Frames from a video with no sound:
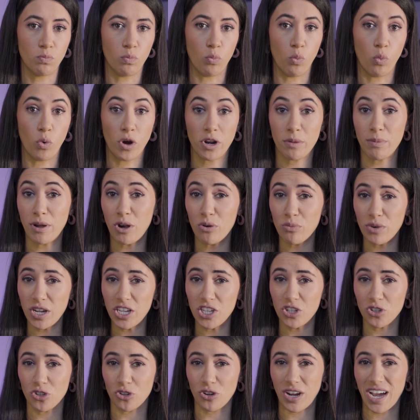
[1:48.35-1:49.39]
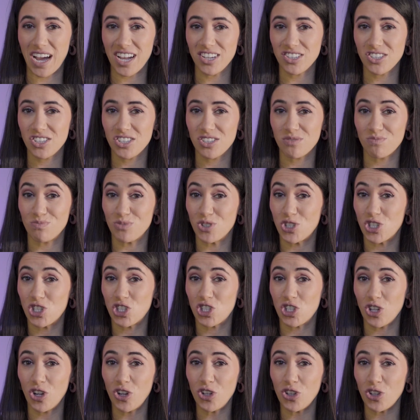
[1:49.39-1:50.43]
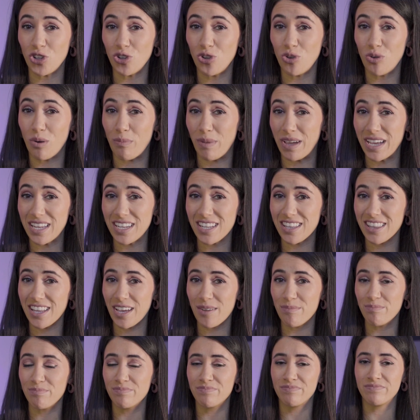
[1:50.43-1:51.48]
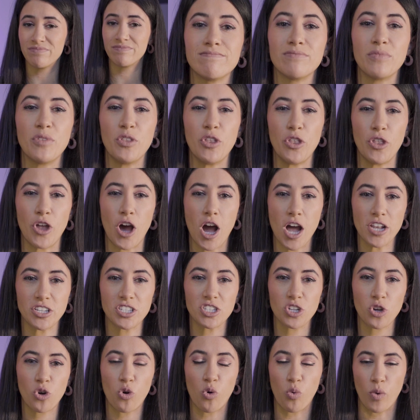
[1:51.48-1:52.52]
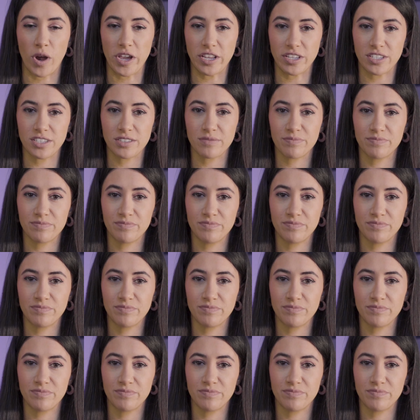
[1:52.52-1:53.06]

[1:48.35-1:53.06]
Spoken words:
What about regular ads? Should you abandon them? Not quite.